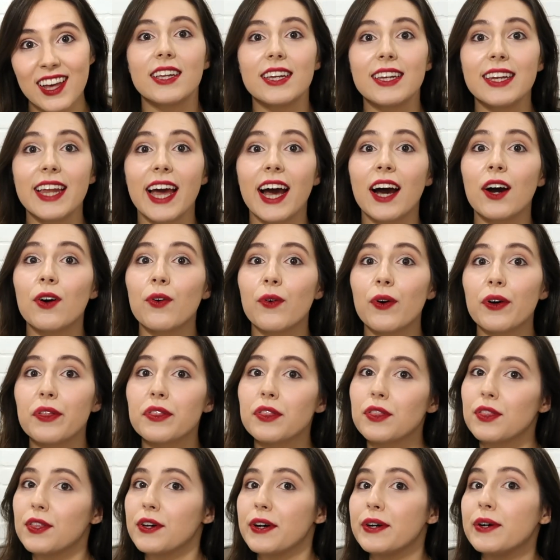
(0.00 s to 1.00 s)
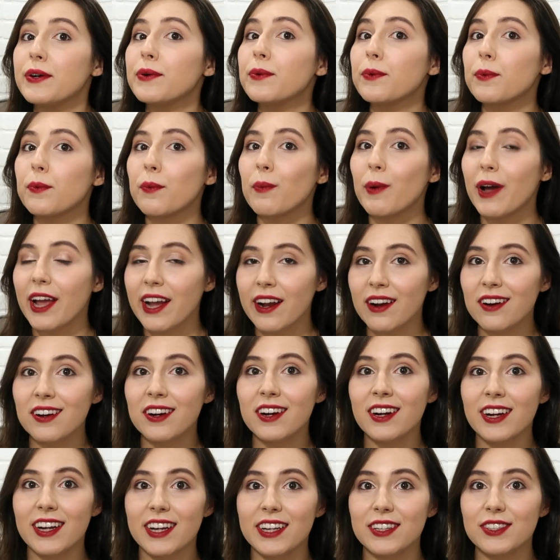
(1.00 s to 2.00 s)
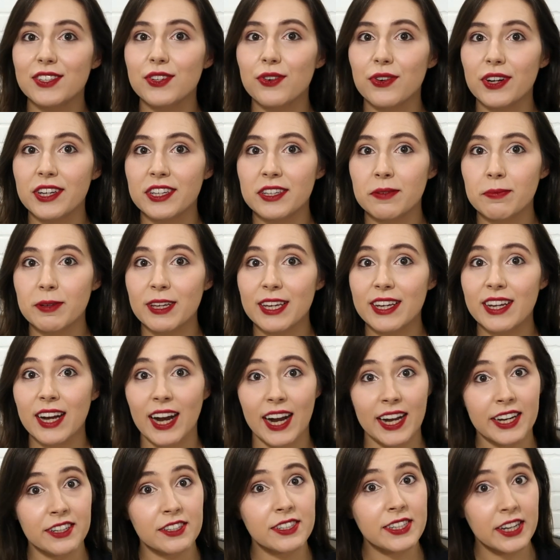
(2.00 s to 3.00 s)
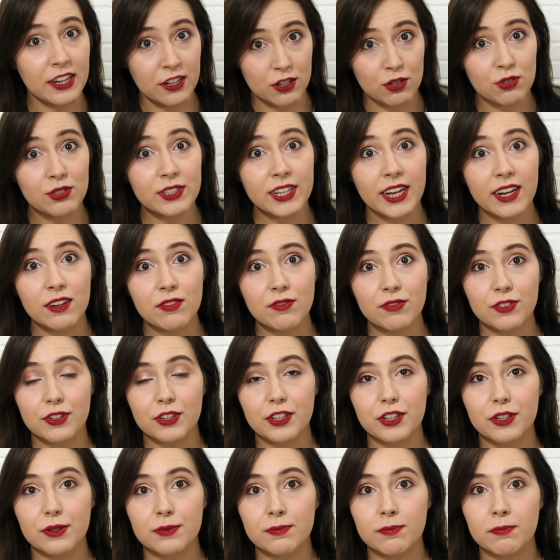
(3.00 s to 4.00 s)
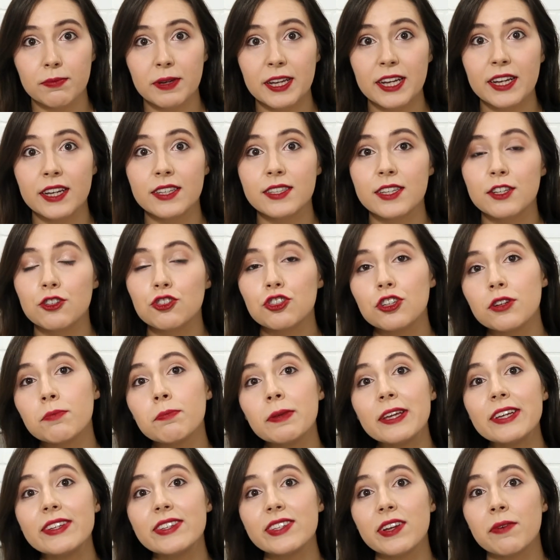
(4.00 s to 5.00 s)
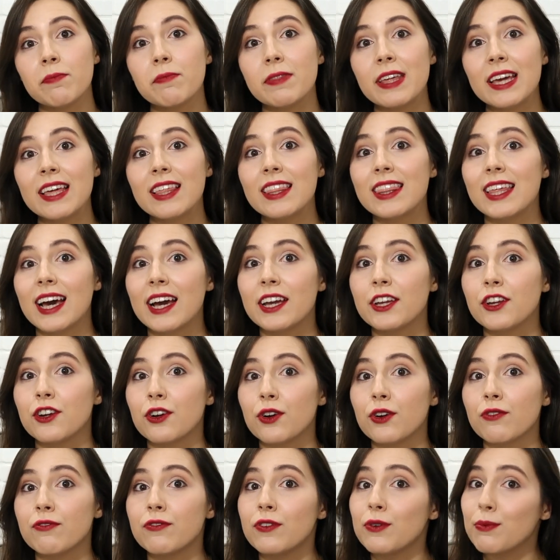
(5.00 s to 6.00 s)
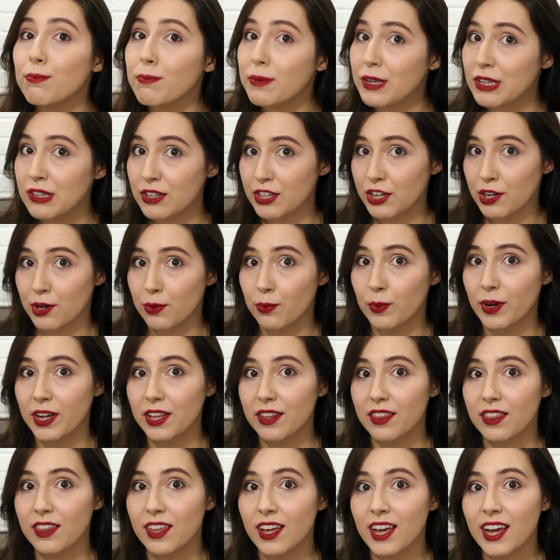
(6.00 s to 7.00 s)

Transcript: Now, the where is going to be kind of narrowed down for you because it should be something that you're familiar with.